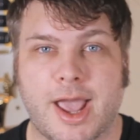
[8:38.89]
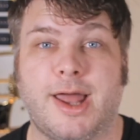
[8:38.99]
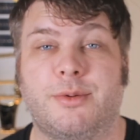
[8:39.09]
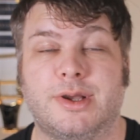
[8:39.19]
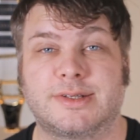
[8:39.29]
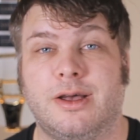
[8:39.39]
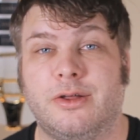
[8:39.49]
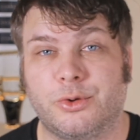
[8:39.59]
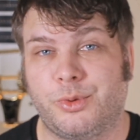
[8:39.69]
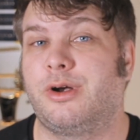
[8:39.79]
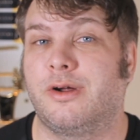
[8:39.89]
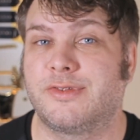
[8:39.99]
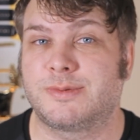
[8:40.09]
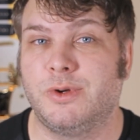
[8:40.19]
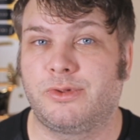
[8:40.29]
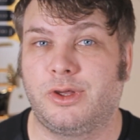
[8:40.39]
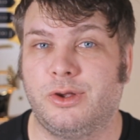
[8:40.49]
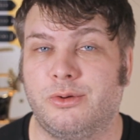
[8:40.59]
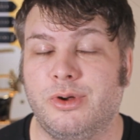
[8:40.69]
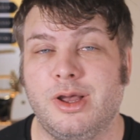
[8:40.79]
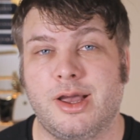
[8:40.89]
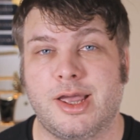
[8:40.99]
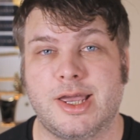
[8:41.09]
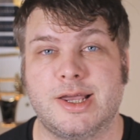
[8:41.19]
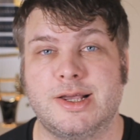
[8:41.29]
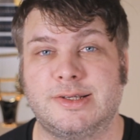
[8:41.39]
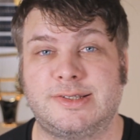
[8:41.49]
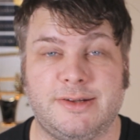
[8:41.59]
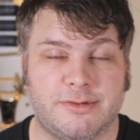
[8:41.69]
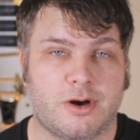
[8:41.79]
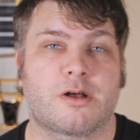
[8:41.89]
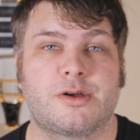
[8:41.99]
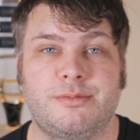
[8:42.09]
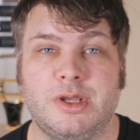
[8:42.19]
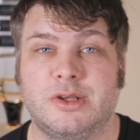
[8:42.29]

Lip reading: Anyways, the winner of the Smooth Q is Stephen Holler.